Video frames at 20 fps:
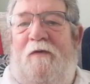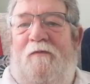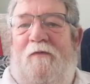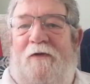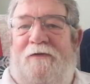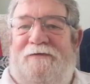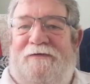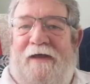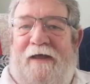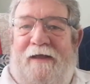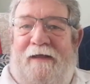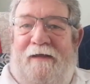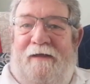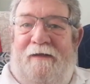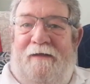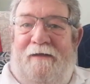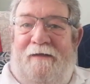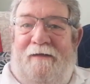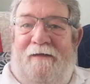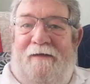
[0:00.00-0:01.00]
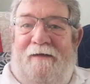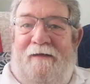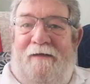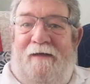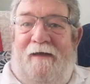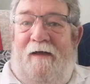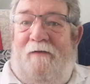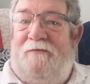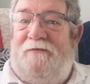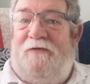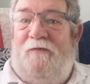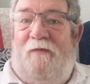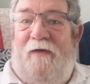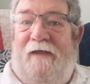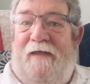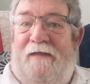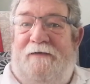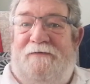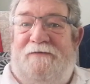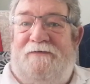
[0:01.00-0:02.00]
was I? I was
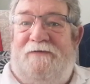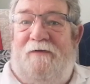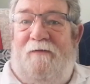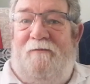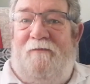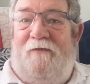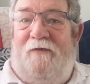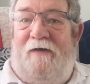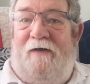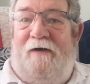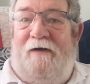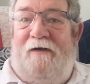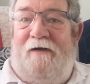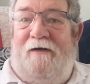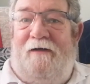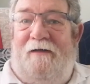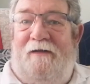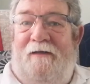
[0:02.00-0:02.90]
away somewhere.